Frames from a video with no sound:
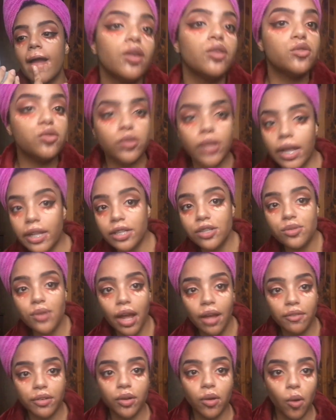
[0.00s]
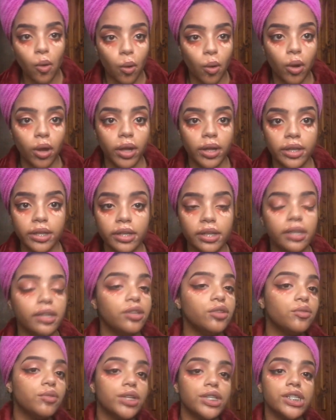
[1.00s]
So now that you have it on,
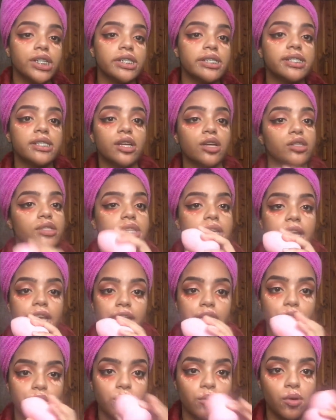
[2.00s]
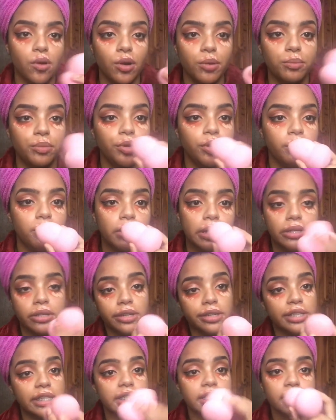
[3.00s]
you can just take your beauty
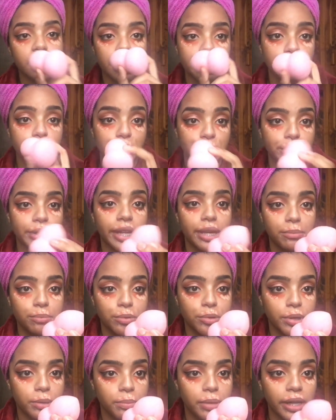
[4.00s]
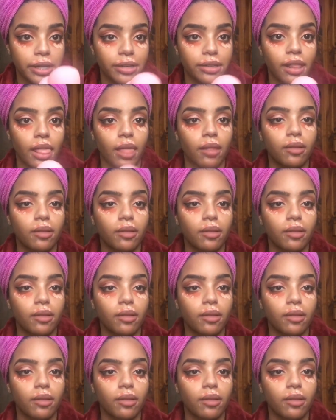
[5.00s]
blender. This is a bootleg booty blender.